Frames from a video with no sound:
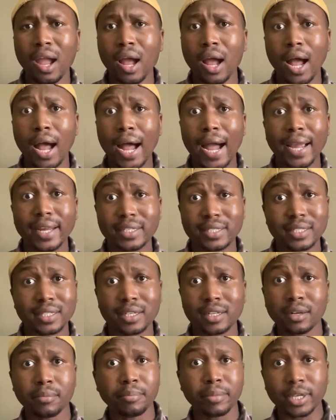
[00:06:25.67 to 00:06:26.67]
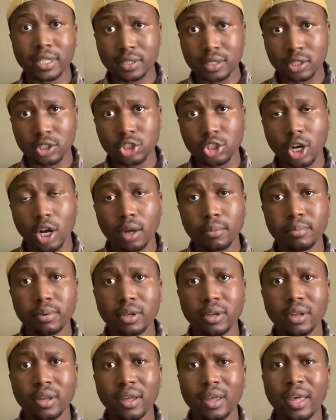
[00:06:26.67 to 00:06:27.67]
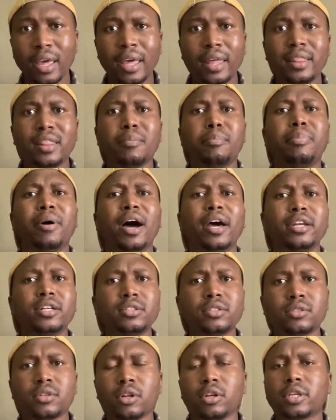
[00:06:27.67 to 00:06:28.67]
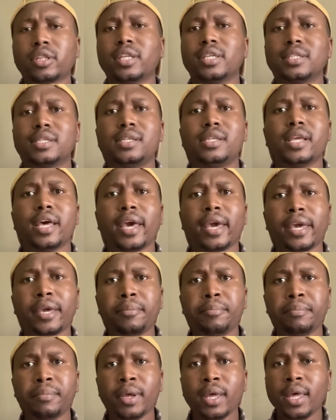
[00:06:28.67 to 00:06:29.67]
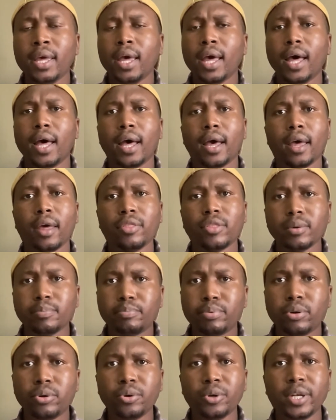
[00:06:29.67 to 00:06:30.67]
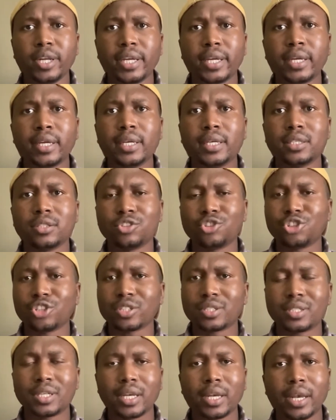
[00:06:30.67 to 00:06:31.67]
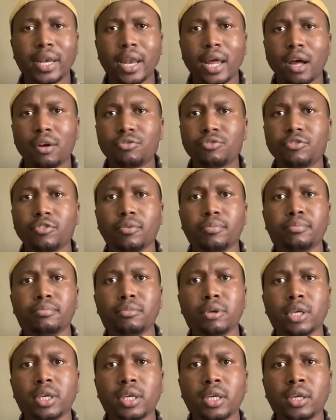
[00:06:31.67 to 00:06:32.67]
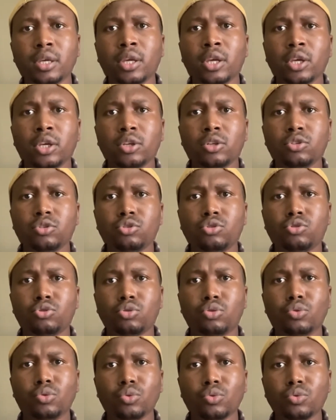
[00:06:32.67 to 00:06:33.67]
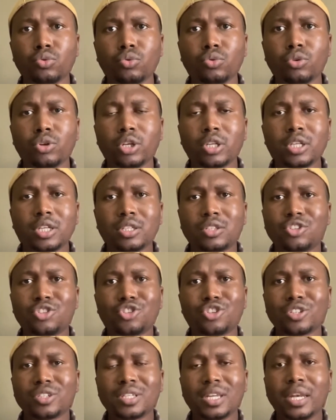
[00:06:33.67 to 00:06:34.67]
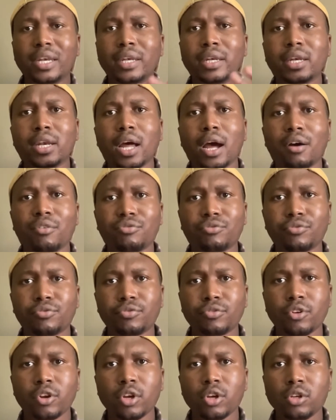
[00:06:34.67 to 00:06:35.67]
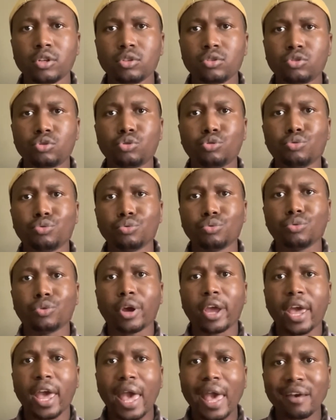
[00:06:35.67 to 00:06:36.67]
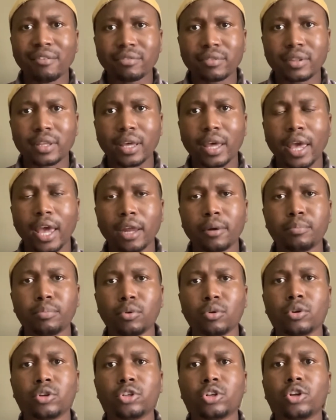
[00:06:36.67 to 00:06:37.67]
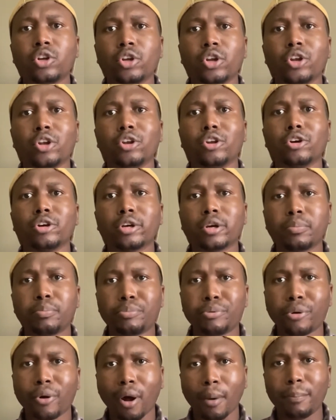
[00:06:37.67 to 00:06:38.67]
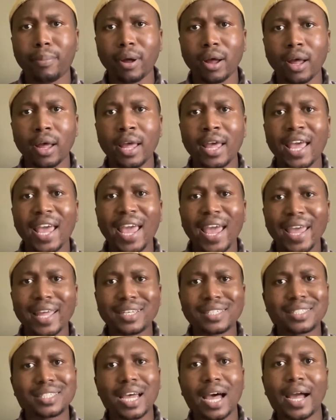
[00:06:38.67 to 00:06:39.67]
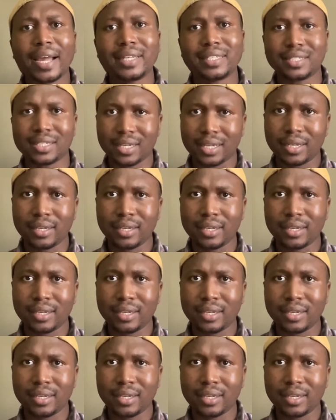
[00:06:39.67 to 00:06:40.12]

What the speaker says: I did an amazing job. The panels look the same. The pulling is just enough for me it's just enough to have the headboard look proper and tighter.